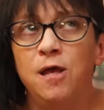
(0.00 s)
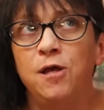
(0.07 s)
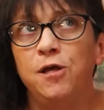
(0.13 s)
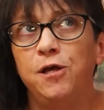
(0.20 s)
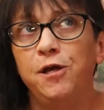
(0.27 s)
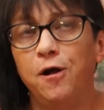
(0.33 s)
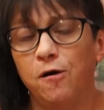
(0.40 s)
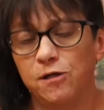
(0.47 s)

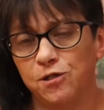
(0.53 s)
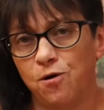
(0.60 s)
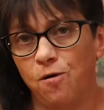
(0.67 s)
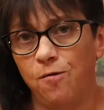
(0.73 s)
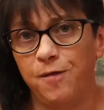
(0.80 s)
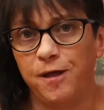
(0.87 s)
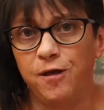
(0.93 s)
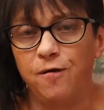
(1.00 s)
You're
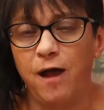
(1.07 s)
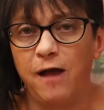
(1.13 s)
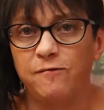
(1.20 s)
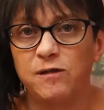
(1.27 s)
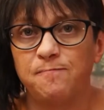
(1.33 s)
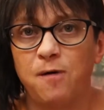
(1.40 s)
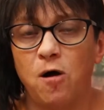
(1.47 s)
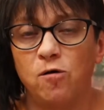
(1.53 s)
told that you have
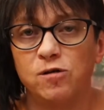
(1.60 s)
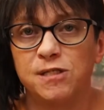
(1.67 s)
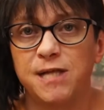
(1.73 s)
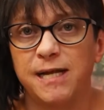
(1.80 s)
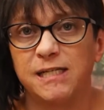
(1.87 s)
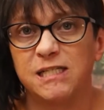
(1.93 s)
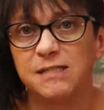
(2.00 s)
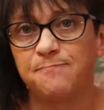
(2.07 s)
to post
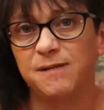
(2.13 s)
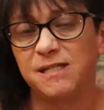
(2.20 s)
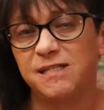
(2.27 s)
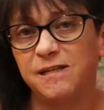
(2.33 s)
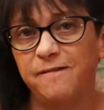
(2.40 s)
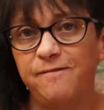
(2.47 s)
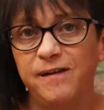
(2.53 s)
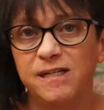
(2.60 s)
at a
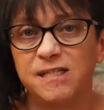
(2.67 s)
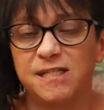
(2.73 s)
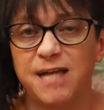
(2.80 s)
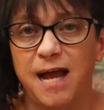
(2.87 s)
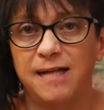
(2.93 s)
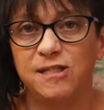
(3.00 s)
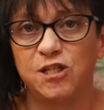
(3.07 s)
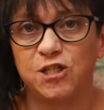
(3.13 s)
specific
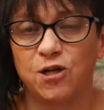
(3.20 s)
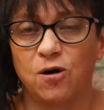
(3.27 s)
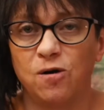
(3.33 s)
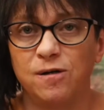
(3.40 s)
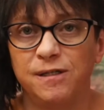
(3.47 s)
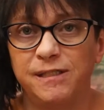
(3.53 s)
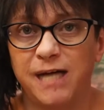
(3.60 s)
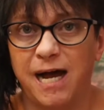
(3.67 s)
set
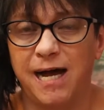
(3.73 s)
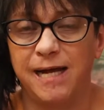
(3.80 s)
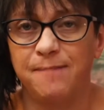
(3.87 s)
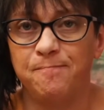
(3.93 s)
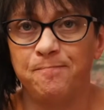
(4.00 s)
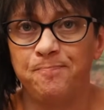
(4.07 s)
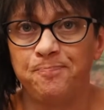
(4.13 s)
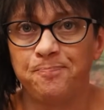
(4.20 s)
certain time,
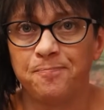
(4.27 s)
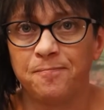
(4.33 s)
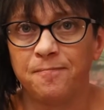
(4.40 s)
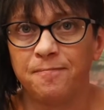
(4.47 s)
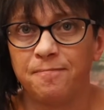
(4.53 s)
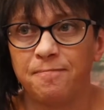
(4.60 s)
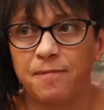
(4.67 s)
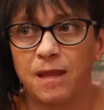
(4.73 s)

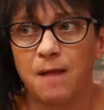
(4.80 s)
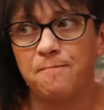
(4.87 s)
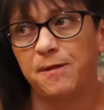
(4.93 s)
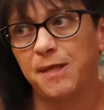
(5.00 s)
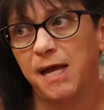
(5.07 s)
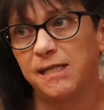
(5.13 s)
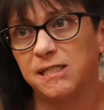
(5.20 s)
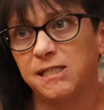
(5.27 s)
but
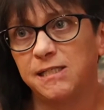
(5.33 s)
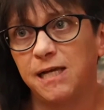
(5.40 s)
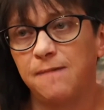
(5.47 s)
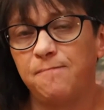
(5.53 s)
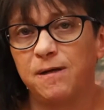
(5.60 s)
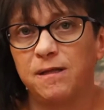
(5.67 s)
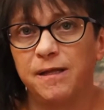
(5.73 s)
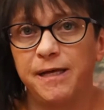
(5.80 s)
that's
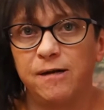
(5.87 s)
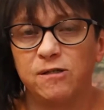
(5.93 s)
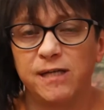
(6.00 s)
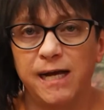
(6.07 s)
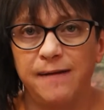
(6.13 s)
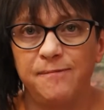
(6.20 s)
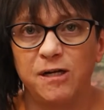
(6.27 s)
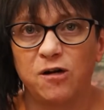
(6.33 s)
typically your
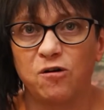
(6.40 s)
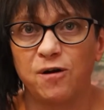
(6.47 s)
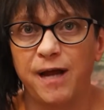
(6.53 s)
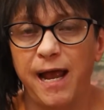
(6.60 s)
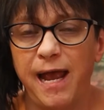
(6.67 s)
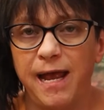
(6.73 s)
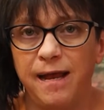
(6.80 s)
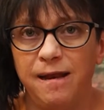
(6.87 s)
time to
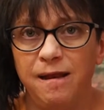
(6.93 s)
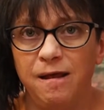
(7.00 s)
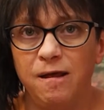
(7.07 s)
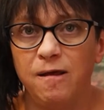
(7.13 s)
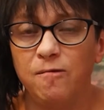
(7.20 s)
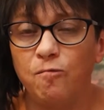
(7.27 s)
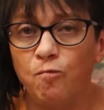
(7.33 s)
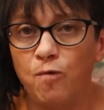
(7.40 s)
create.
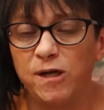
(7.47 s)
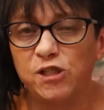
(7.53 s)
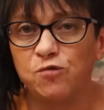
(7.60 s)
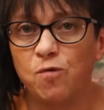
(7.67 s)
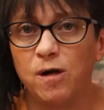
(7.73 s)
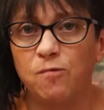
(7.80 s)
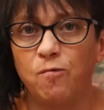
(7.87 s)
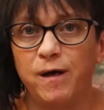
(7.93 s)
Which
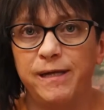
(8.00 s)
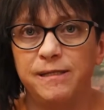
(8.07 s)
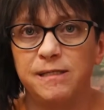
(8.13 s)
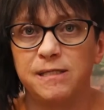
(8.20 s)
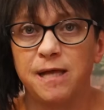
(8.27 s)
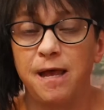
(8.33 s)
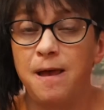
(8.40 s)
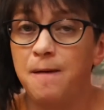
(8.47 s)
one
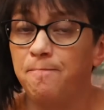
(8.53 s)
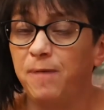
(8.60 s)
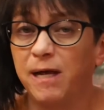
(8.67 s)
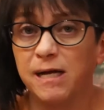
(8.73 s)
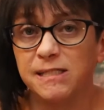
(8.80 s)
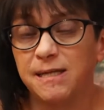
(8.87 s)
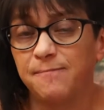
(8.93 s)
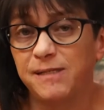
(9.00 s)
wins?
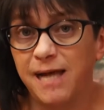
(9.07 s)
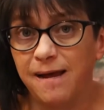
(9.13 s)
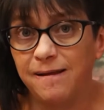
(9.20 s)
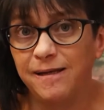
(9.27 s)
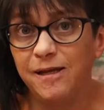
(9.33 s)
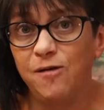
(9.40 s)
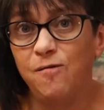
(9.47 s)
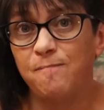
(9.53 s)
Because I'm
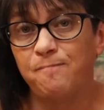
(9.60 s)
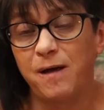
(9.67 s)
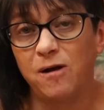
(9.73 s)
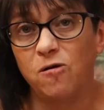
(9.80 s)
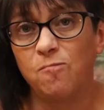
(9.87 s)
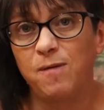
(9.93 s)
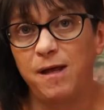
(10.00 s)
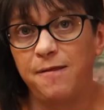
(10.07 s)
telling you, it
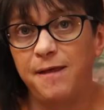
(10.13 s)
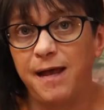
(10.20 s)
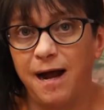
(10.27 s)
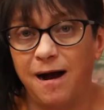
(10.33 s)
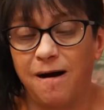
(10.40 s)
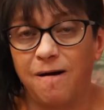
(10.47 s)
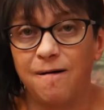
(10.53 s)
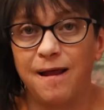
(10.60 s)
better be the
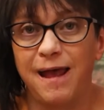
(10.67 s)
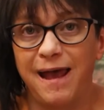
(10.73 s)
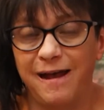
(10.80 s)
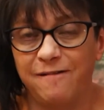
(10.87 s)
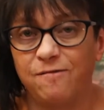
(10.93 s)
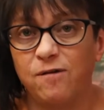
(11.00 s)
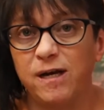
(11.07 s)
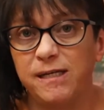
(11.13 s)
art
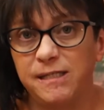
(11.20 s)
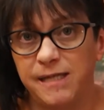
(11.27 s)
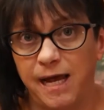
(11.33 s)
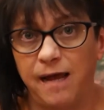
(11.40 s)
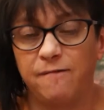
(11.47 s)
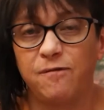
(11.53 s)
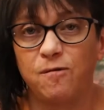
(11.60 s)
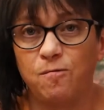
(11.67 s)
every
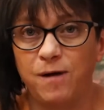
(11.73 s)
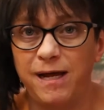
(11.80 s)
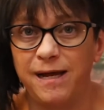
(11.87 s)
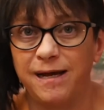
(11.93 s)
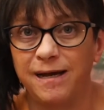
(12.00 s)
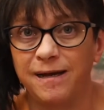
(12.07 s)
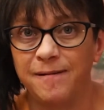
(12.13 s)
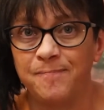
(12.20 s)
day of the week.